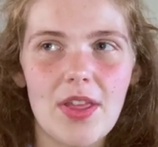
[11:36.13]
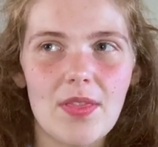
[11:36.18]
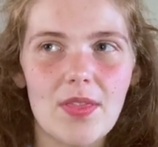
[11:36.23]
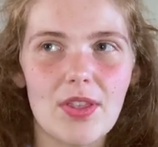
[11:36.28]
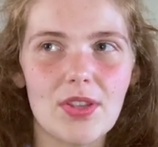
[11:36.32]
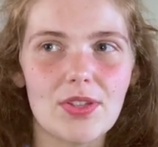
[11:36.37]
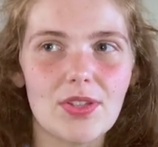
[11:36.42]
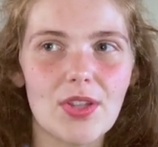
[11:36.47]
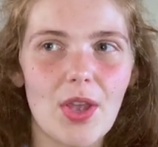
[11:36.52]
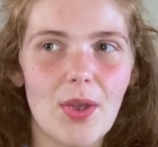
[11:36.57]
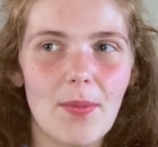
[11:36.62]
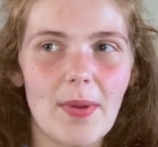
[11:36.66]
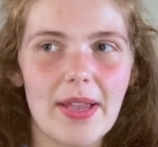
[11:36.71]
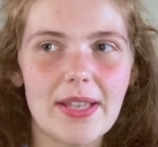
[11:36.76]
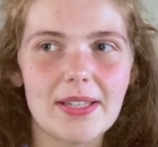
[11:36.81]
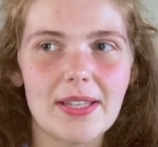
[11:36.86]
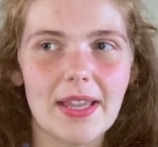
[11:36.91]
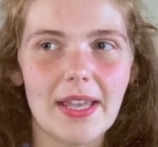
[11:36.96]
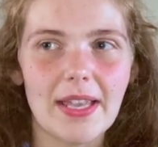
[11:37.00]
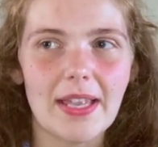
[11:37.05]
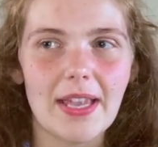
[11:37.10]
there's no way
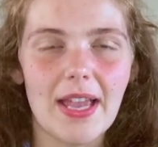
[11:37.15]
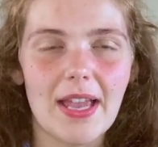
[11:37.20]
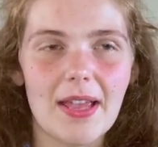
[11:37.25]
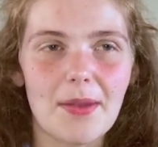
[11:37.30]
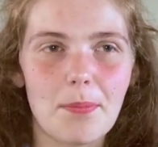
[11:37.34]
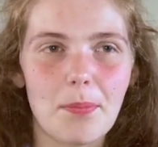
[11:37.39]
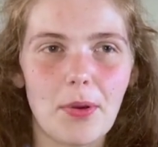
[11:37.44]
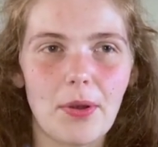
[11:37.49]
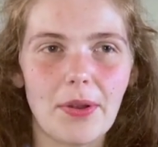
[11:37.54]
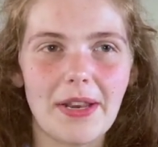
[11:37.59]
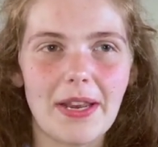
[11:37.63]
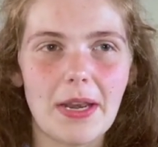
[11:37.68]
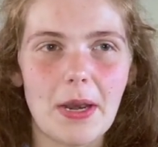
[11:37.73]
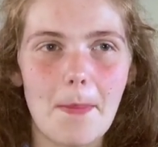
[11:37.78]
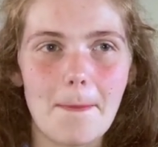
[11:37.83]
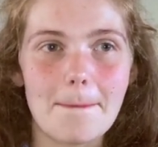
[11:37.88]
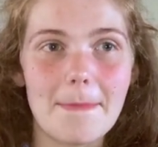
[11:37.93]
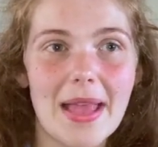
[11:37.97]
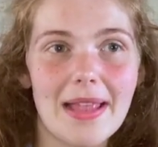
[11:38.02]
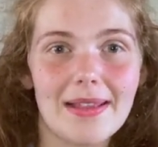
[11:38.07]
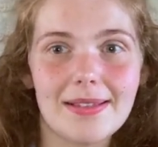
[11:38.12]
to like put in a
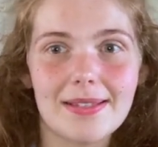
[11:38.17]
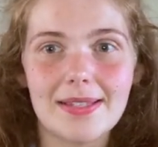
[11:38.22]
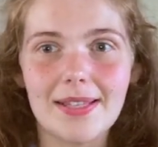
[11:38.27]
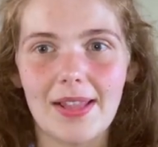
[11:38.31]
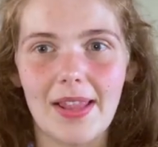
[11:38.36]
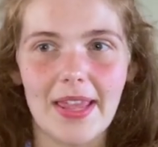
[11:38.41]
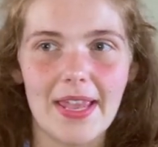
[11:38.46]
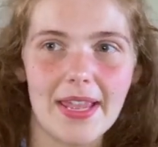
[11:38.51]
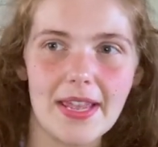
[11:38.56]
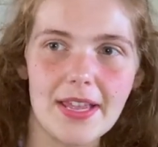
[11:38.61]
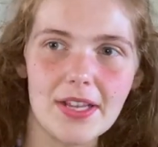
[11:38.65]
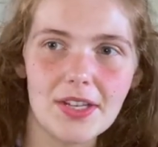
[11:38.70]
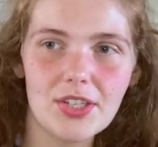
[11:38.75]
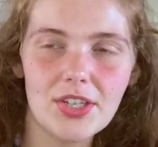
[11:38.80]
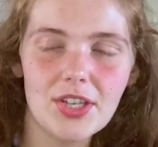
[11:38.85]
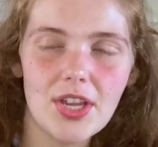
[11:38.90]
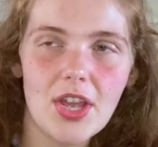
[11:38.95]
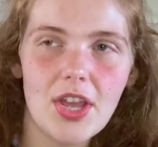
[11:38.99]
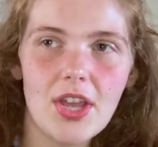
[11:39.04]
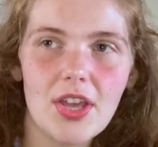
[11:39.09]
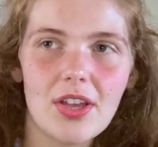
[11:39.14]
mental age,